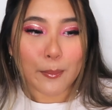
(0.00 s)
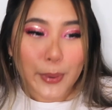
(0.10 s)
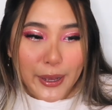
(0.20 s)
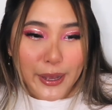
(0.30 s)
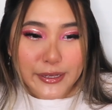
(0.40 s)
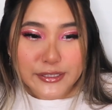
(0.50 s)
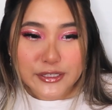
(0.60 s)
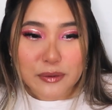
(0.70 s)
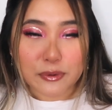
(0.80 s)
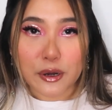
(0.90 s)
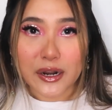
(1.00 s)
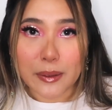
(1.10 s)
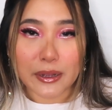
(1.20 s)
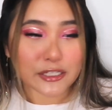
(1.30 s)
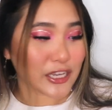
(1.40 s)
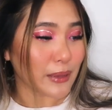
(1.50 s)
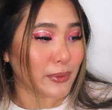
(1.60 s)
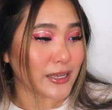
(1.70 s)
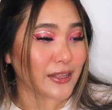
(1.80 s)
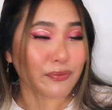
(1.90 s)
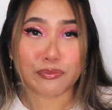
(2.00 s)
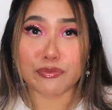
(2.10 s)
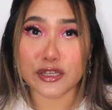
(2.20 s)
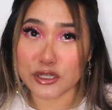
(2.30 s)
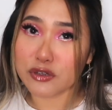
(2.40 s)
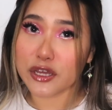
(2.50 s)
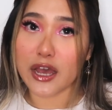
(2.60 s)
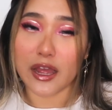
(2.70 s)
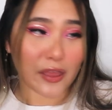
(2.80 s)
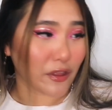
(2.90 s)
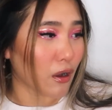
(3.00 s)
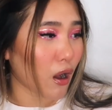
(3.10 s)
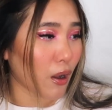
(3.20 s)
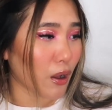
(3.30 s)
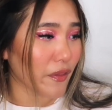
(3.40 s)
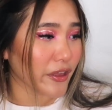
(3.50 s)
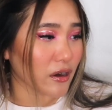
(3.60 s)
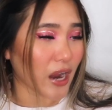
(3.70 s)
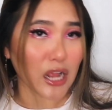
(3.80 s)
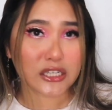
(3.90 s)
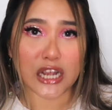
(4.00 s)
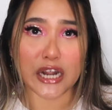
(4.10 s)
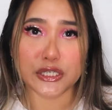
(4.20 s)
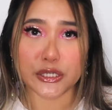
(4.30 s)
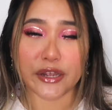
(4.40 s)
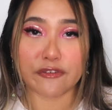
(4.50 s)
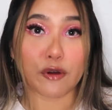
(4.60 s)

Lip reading: because you're broke on a budget, but these are really good, and they're all, I think, around under like